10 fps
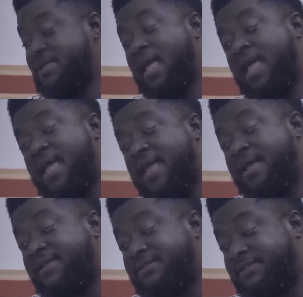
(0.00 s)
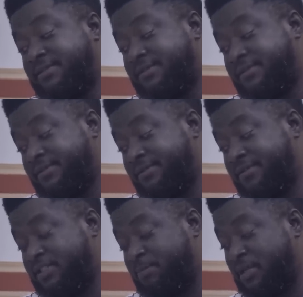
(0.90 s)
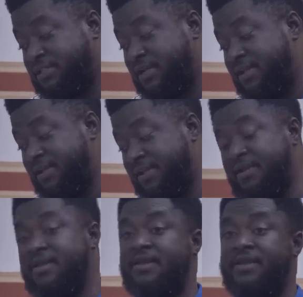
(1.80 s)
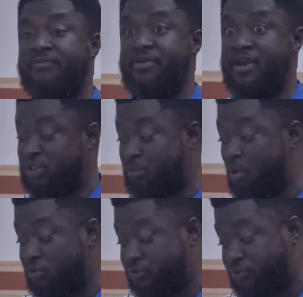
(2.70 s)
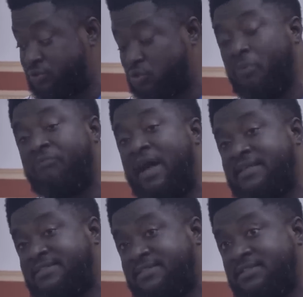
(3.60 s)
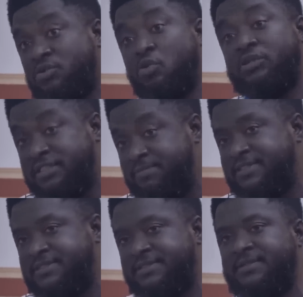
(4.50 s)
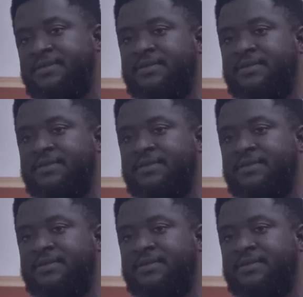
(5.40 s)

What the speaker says: Yes, especially if he responds so fast to treatment.